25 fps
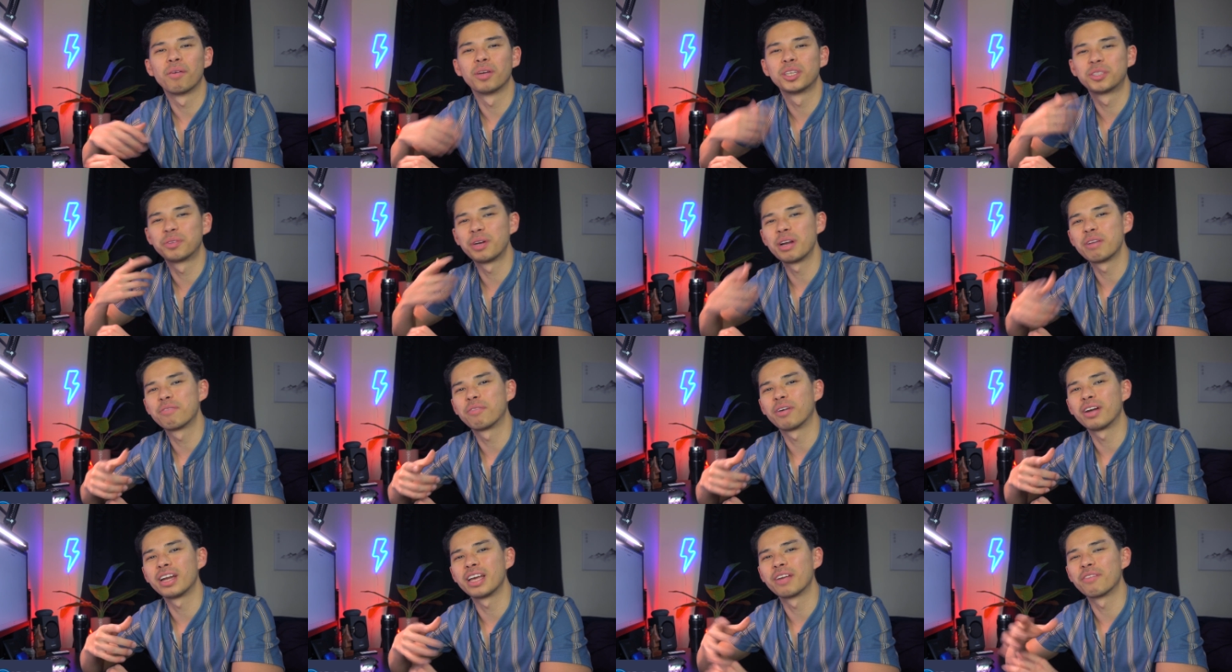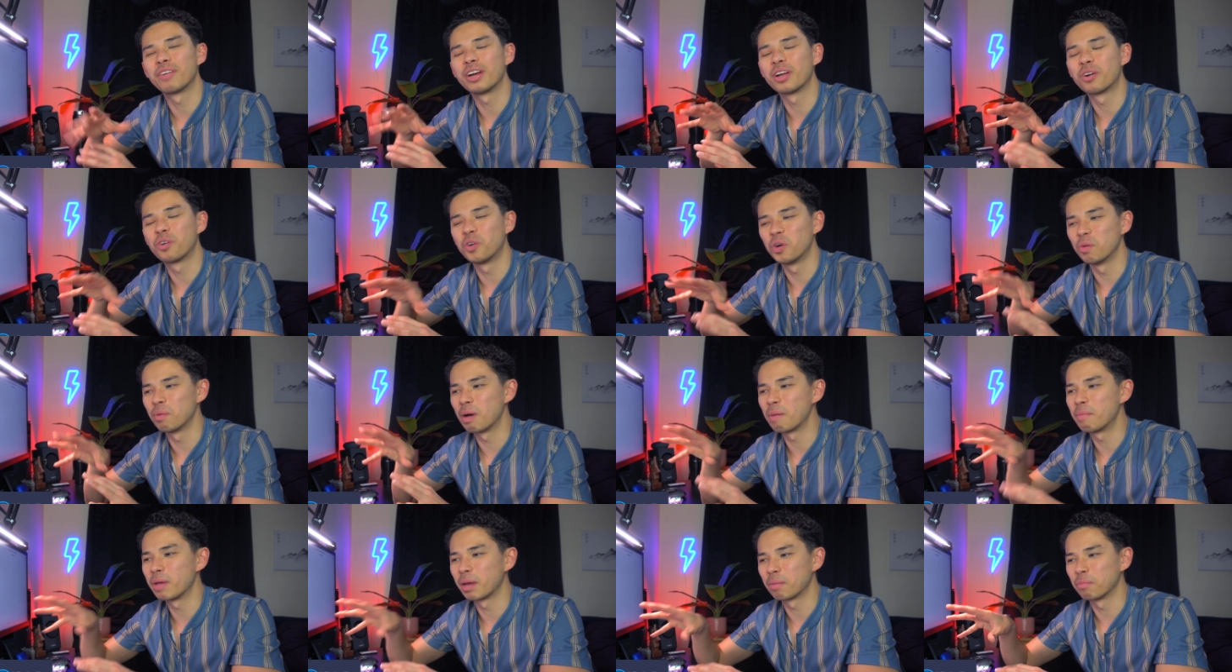What's really funny and really cool
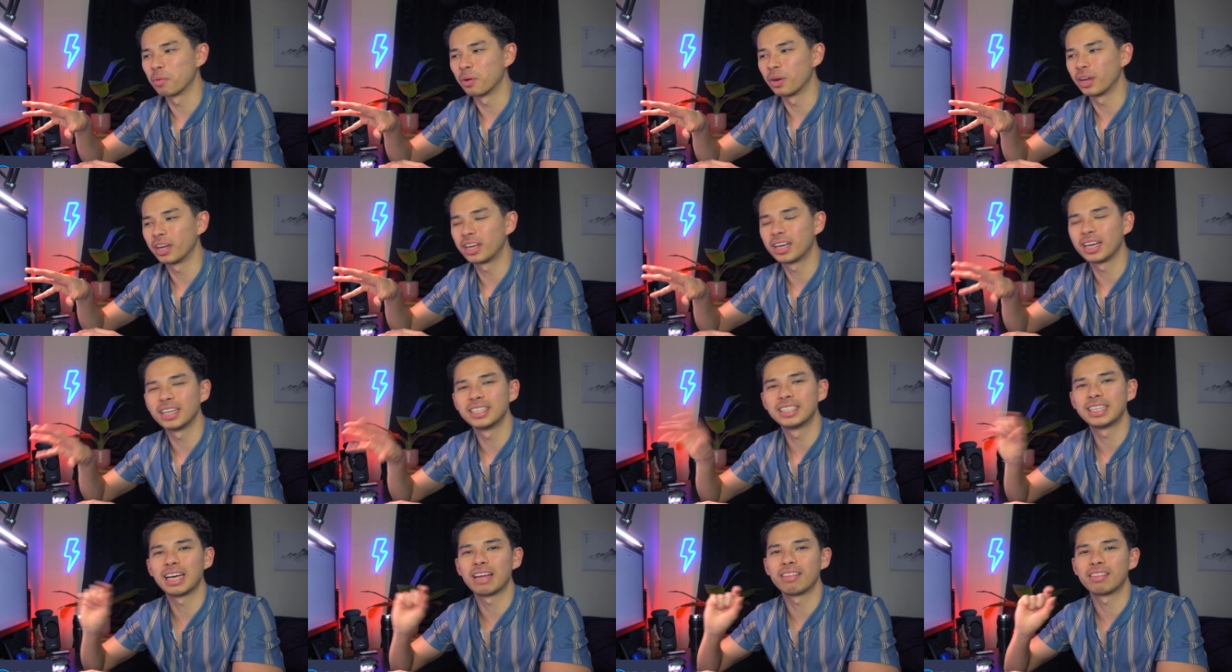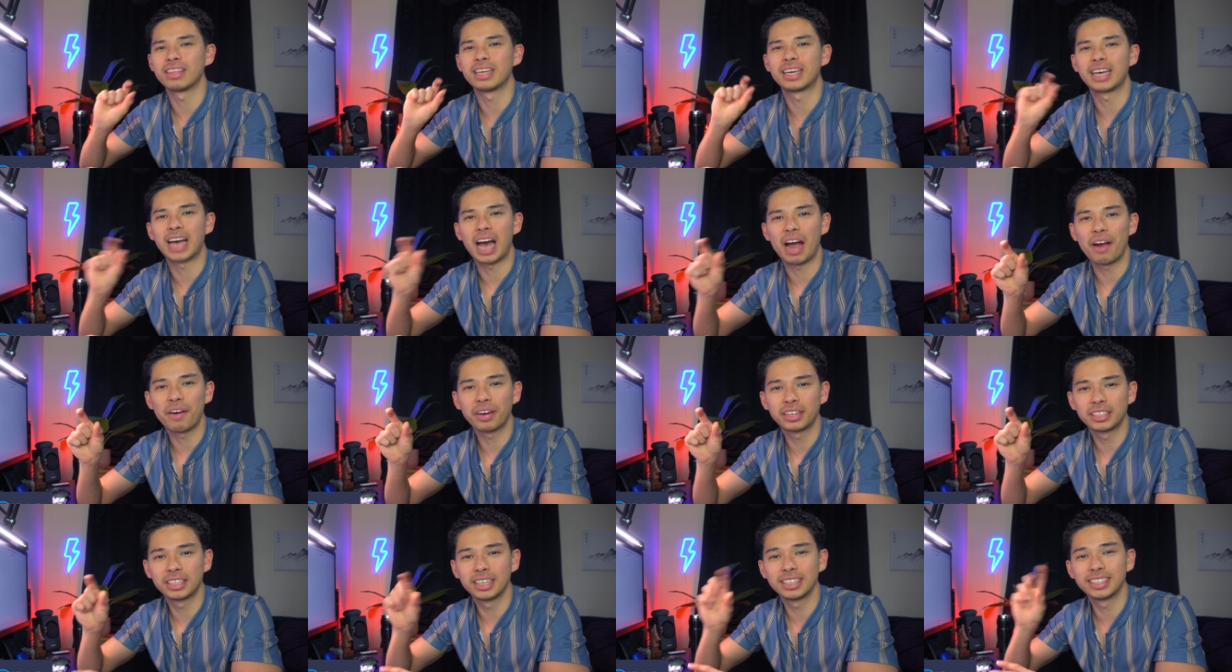about Picmonic is that the
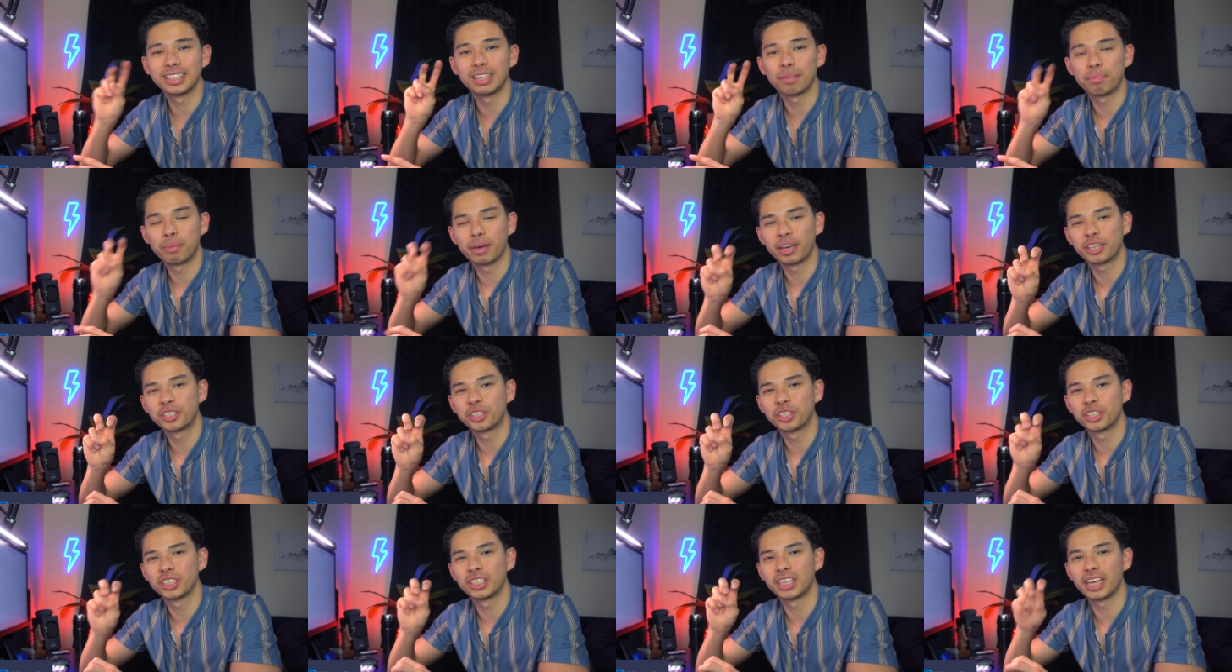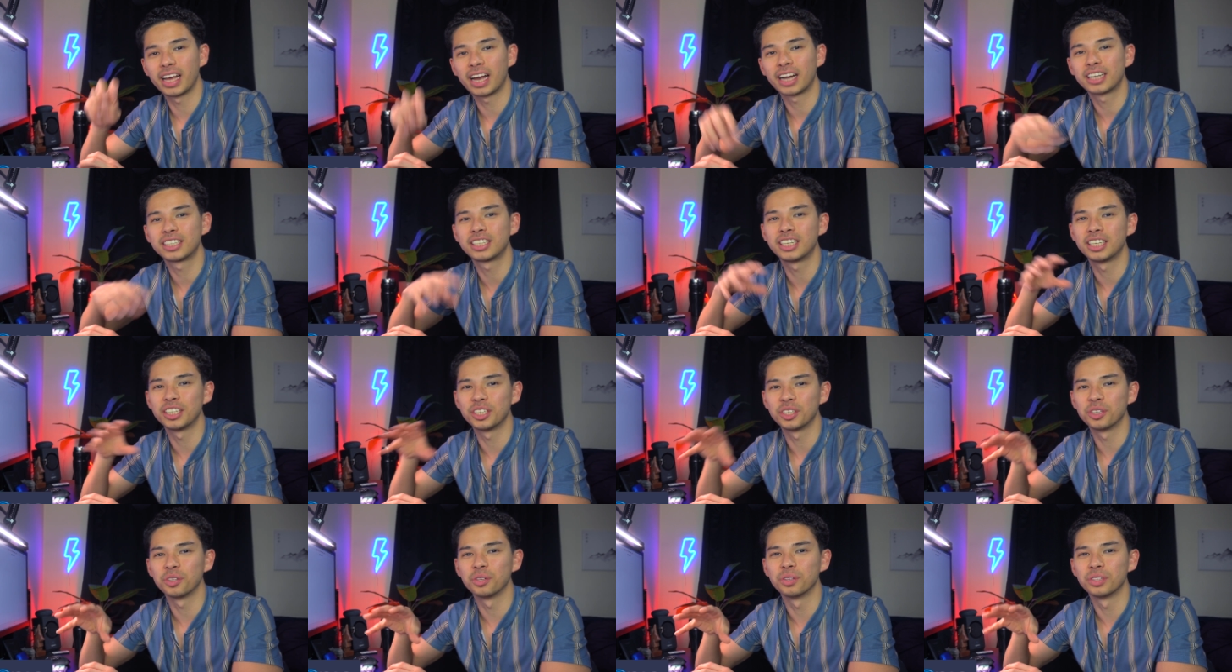characters and the pictures they
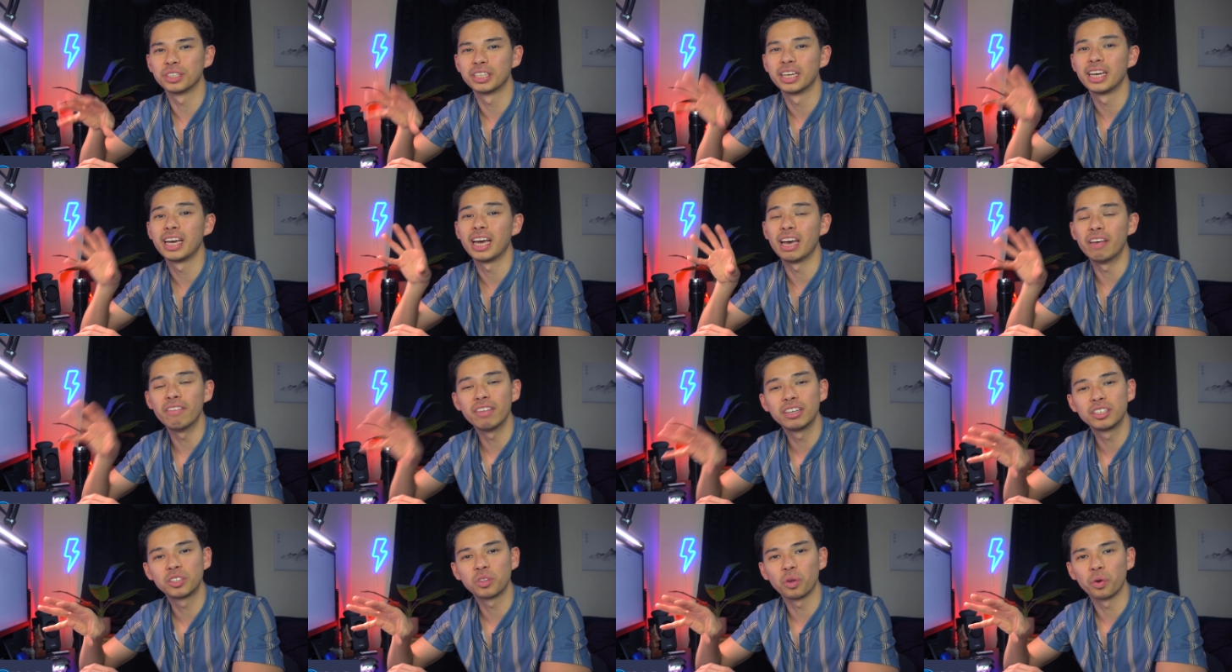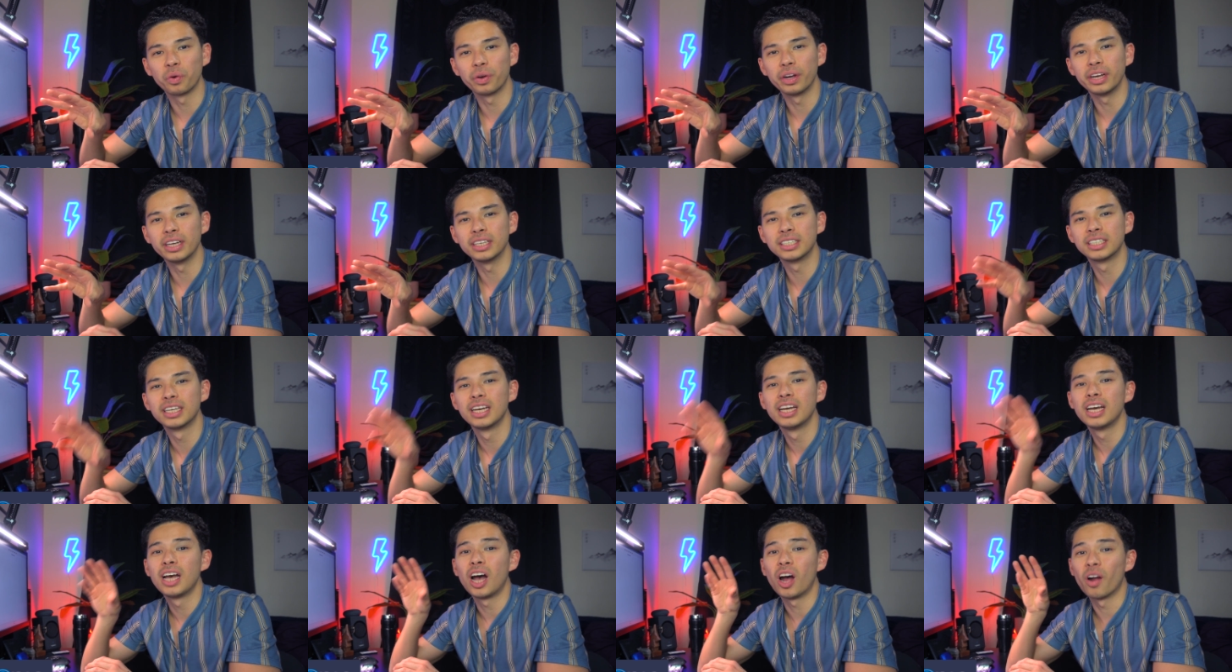actually use in the
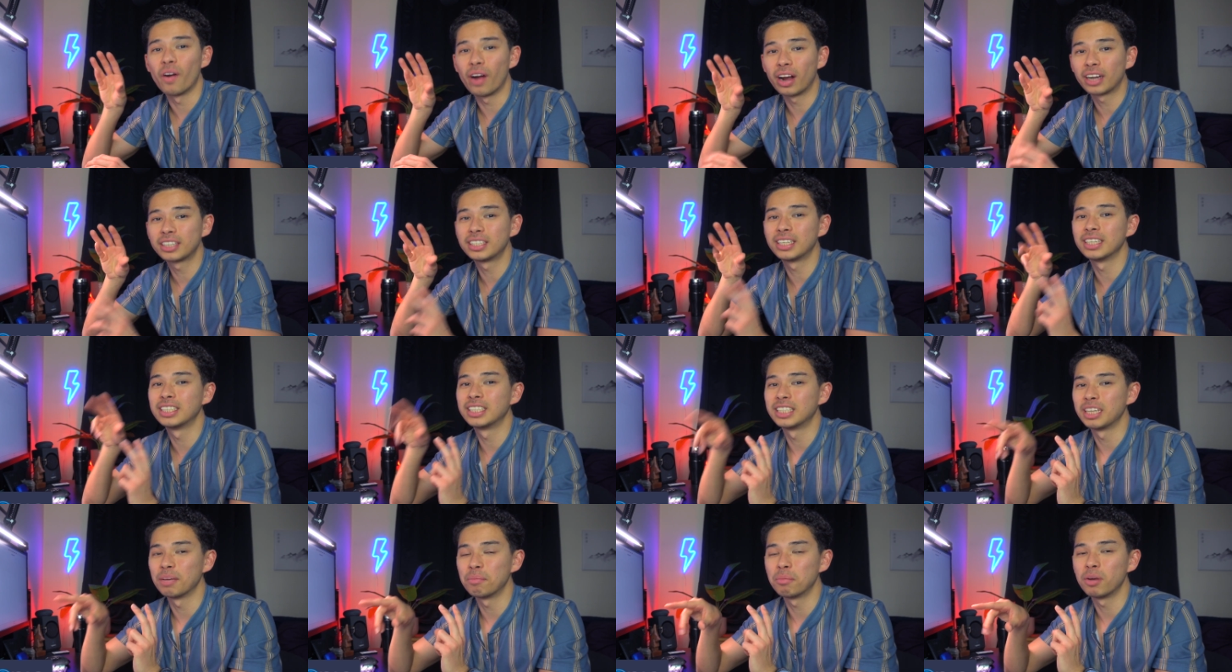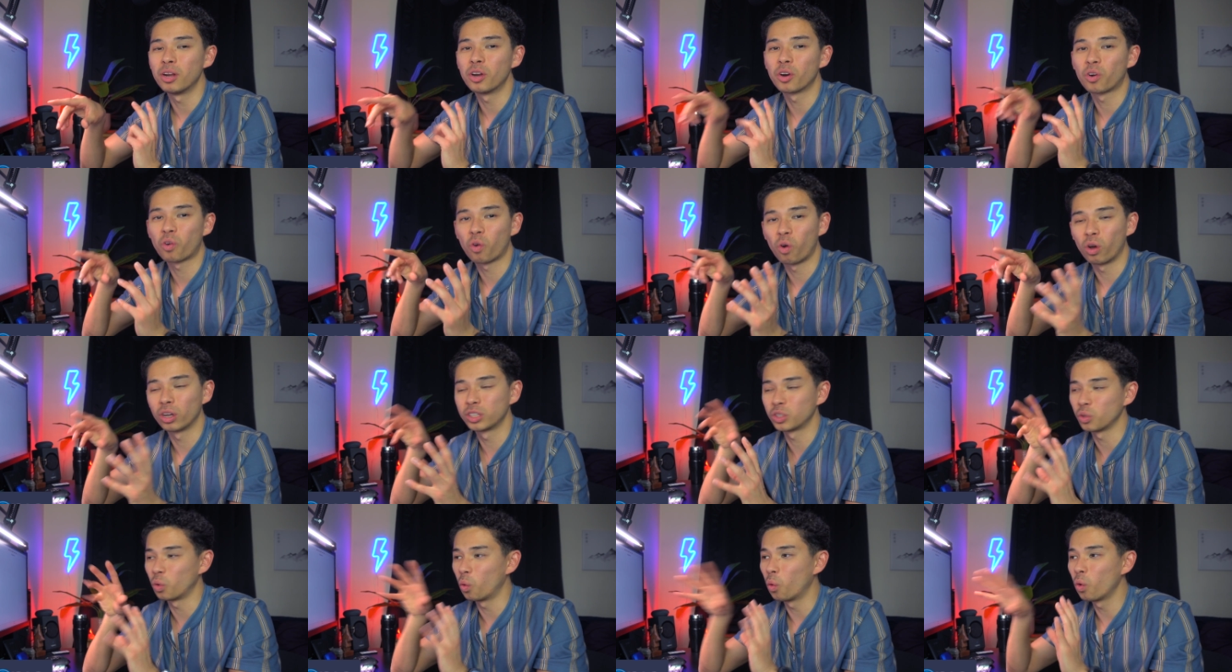stories are actually similar
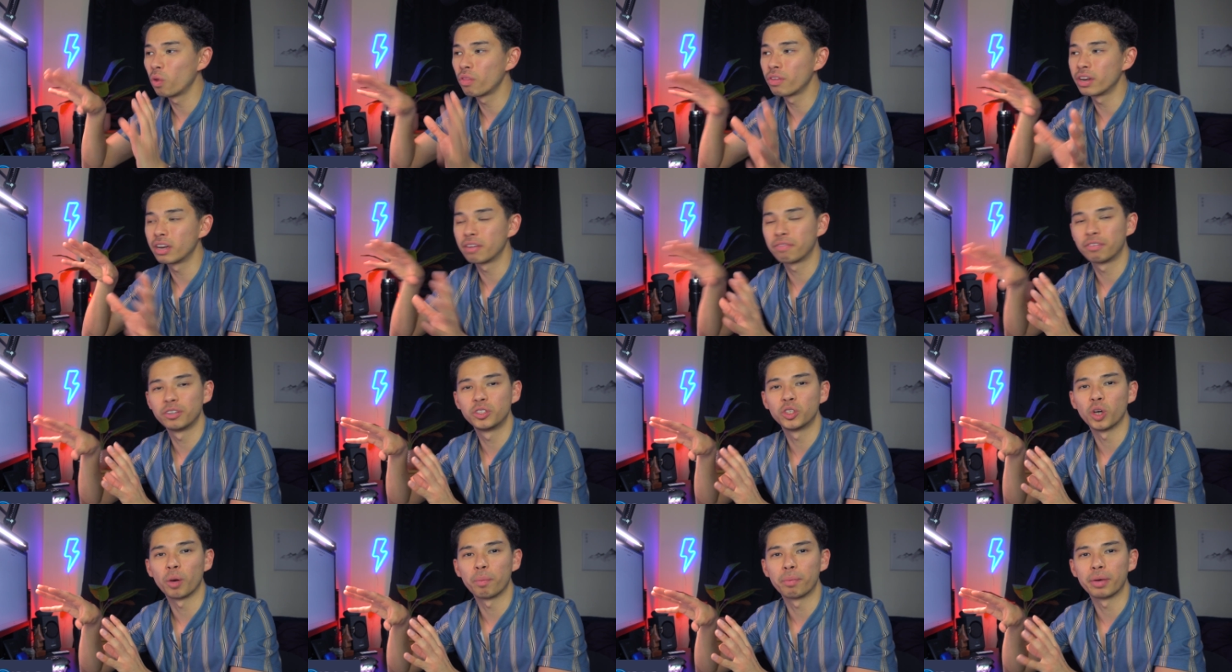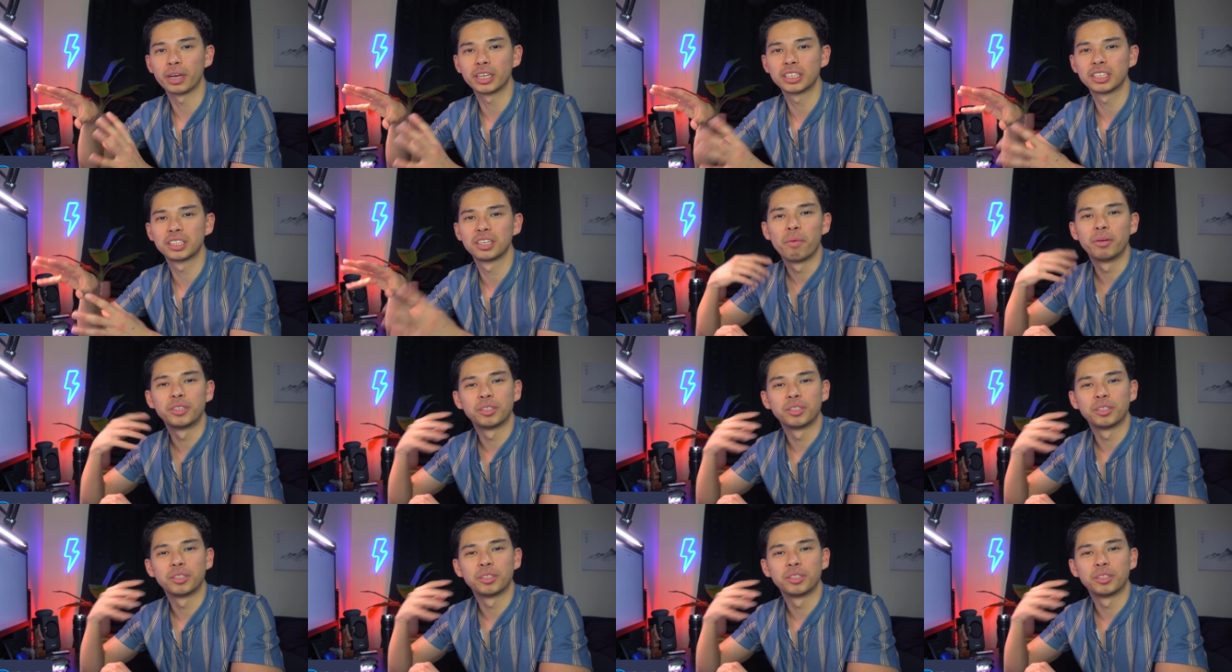across all of the different topics,